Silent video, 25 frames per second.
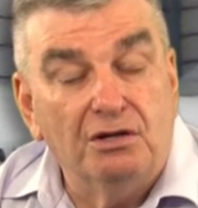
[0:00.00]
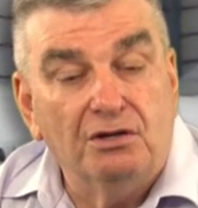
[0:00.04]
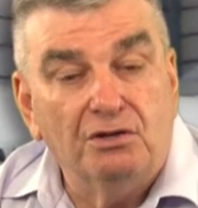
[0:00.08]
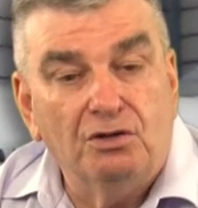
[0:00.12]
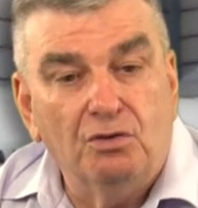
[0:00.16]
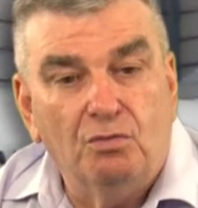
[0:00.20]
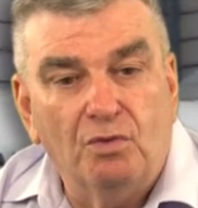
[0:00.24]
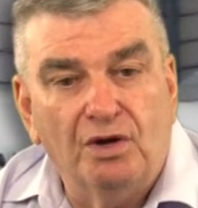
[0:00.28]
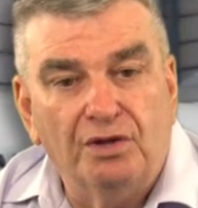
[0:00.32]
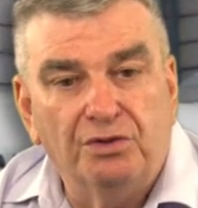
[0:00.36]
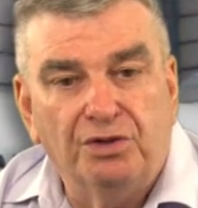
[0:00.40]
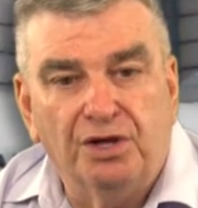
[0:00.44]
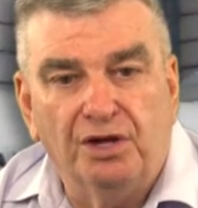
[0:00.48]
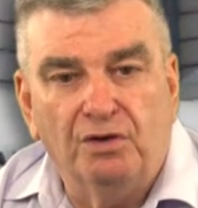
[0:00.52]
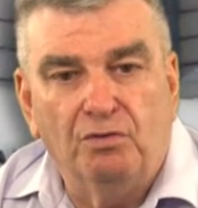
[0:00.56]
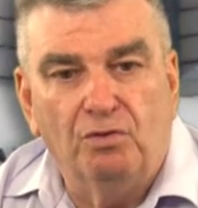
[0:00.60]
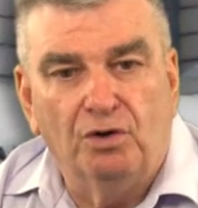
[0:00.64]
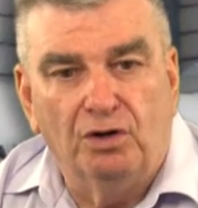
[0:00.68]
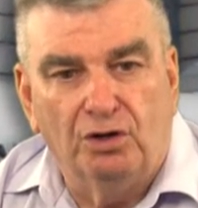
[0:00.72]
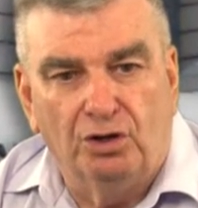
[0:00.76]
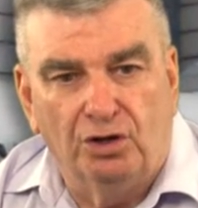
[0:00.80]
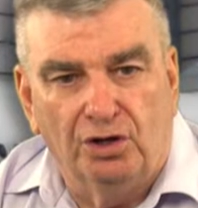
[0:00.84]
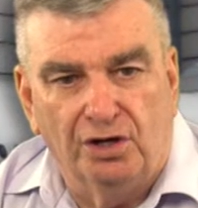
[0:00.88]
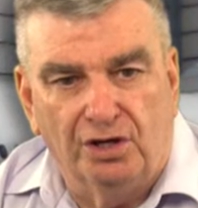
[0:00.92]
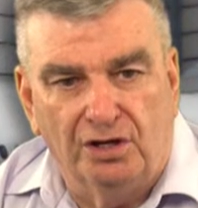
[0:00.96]
The one thing
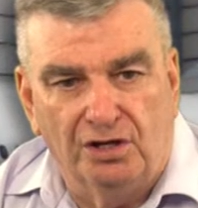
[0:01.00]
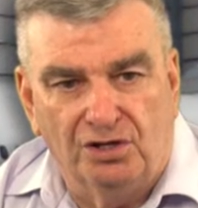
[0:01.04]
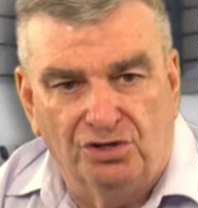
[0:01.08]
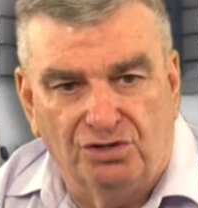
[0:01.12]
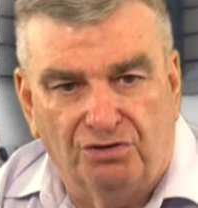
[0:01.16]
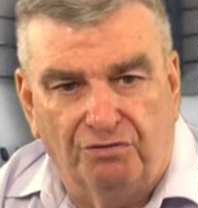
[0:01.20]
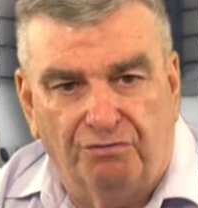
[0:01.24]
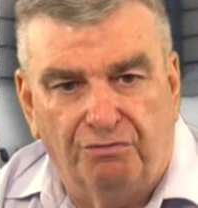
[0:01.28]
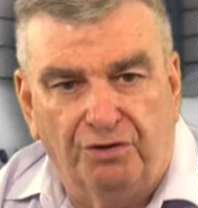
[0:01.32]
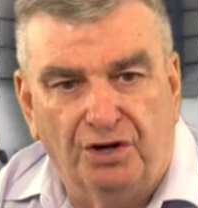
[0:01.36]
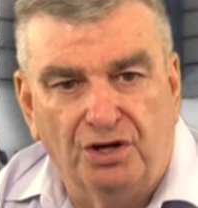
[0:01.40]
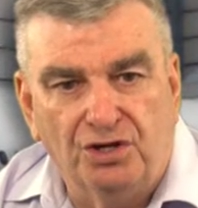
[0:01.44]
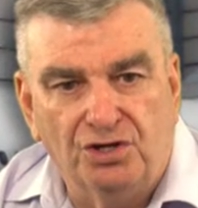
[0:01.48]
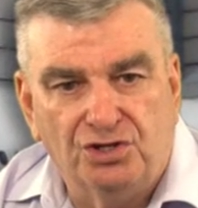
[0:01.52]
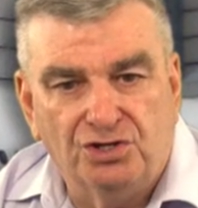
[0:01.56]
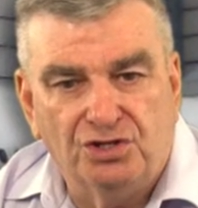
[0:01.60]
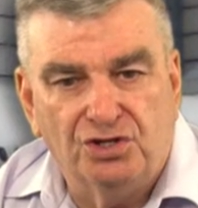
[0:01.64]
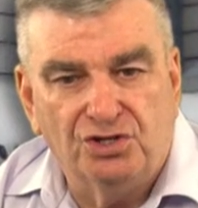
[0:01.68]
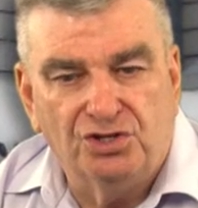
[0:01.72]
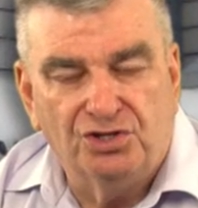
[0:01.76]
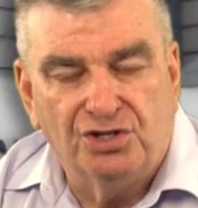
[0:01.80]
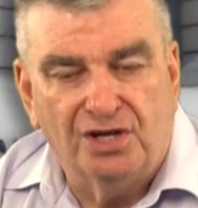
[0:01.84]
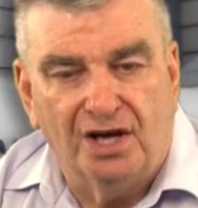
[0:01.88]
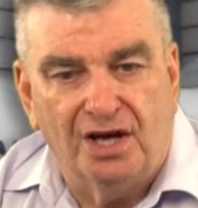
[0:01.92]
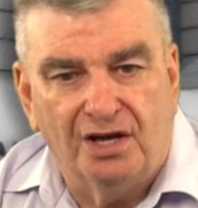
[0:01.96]
we'll learn is the finish to
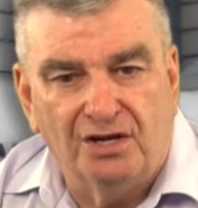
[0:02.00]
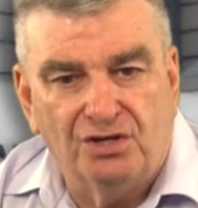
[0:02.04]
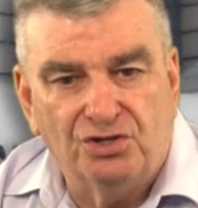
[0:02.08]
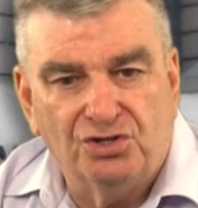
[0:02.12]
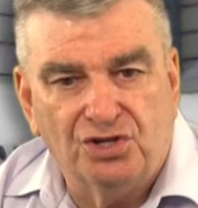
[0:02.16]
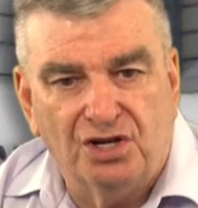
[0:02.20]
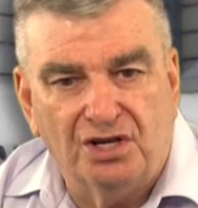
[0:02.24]
start is